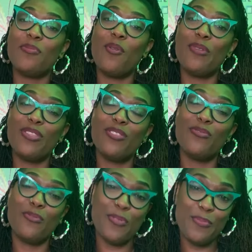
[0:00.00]
with the
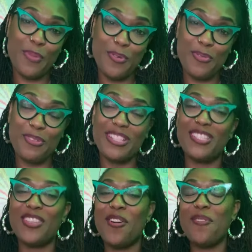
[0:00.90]
full moon.
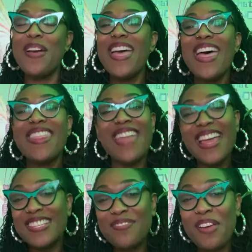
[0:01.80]
And so
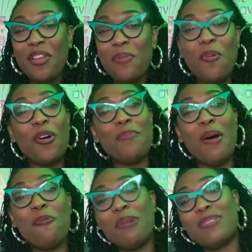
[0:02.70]
that is available on
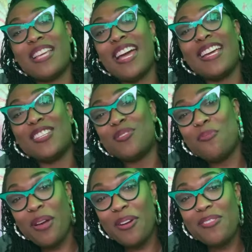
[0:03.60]
my website as
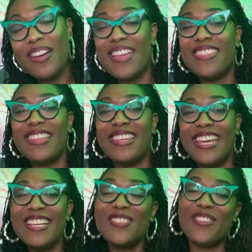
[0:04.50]
well. And the
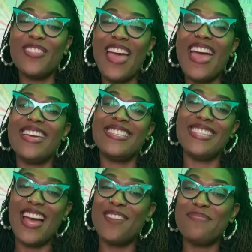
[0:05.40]
links for that is
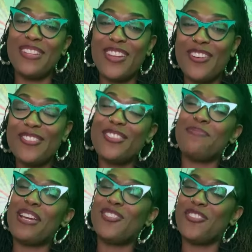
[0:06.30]
down below. So
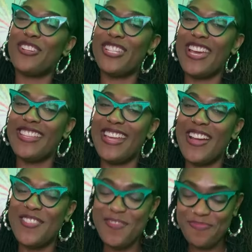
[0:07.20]
make sure to check that
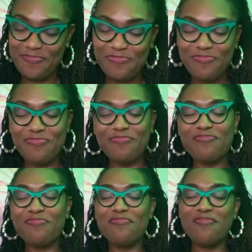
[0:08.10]
out.
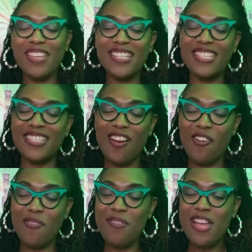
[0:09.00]

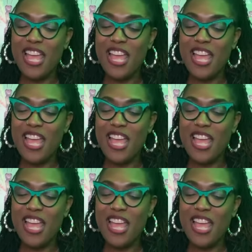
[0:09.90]
So